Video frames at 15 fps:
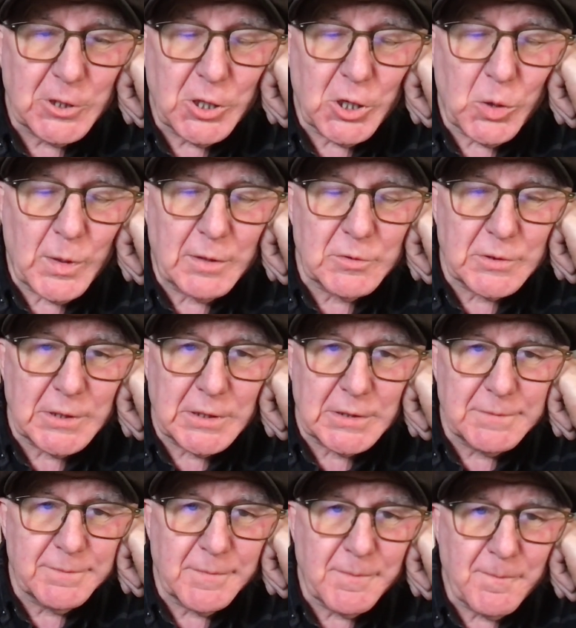Go out there.
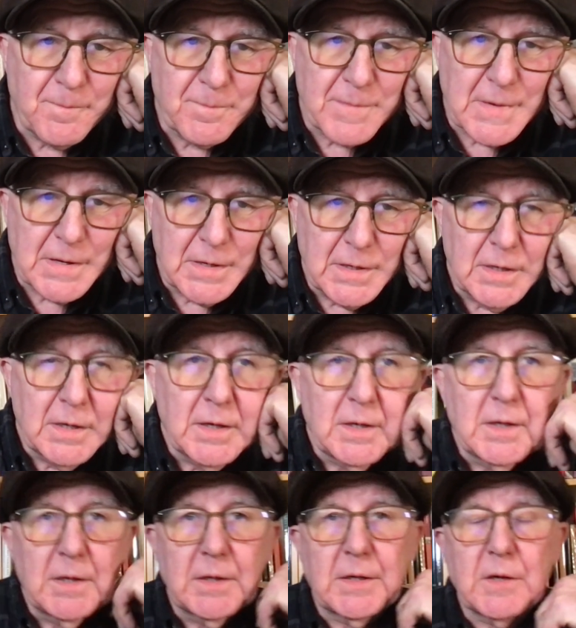
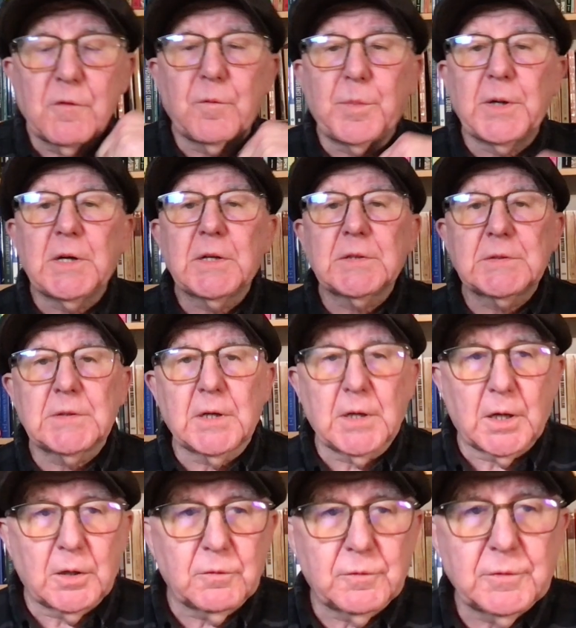Give birth to
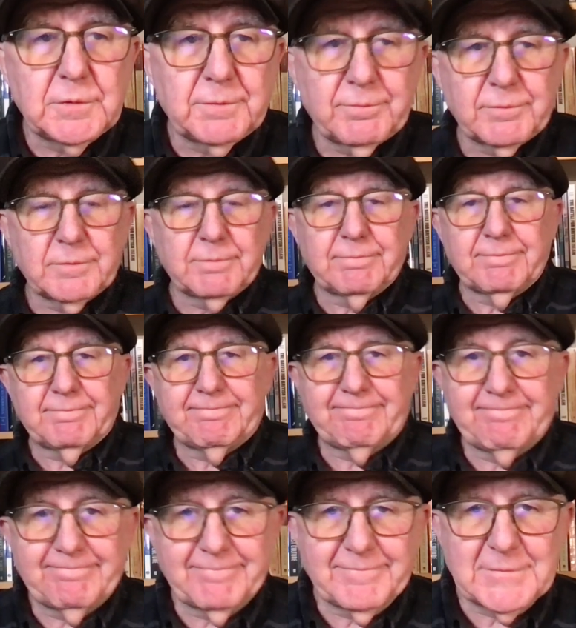love.
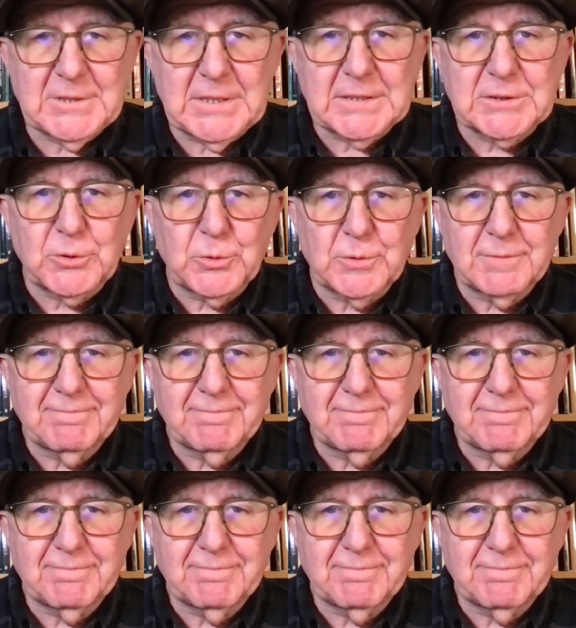See you soon.